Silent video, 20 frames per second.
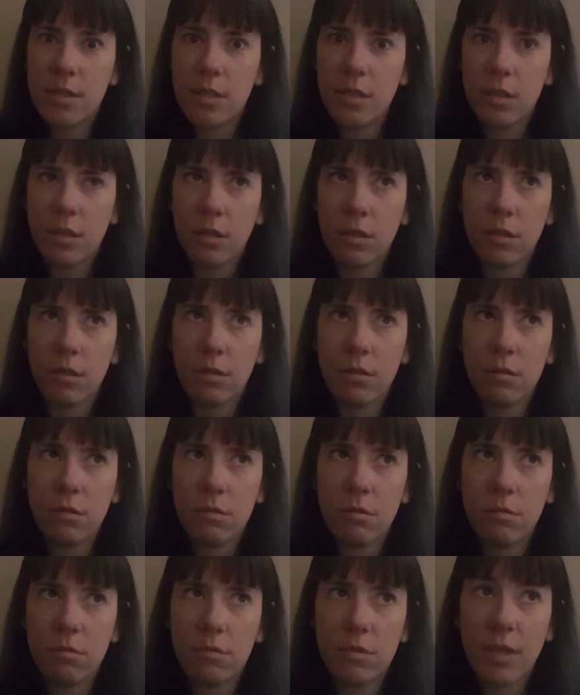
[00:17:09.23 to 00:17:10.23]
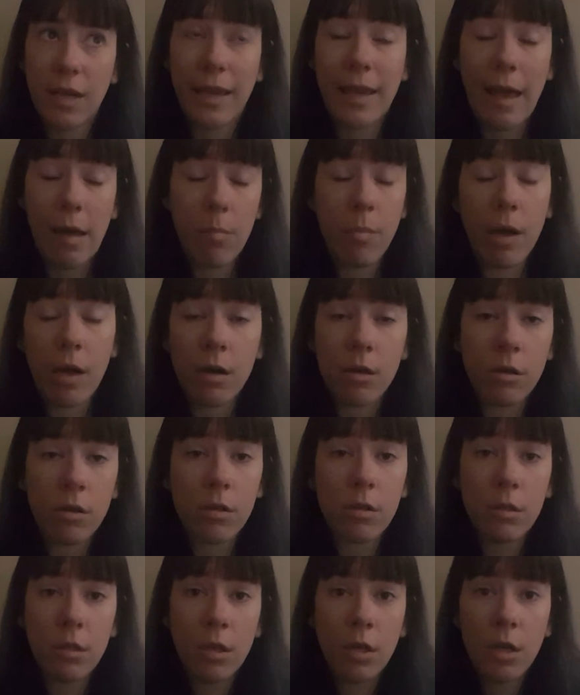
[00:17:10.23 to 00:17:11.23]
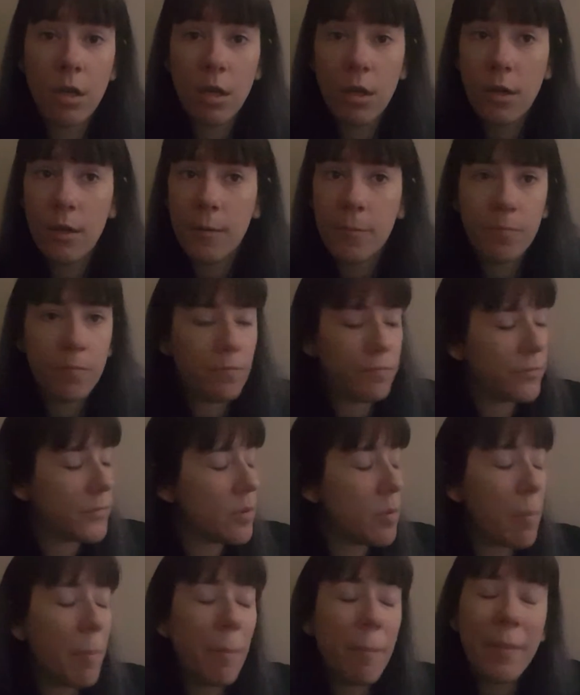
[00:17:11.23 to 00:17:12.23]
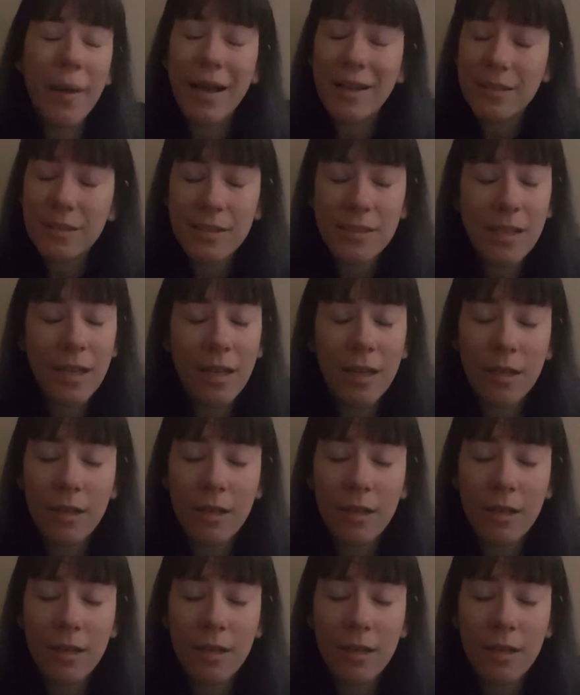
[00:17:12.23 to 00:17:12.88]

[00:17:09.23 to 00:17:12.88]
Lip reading: to get better, the best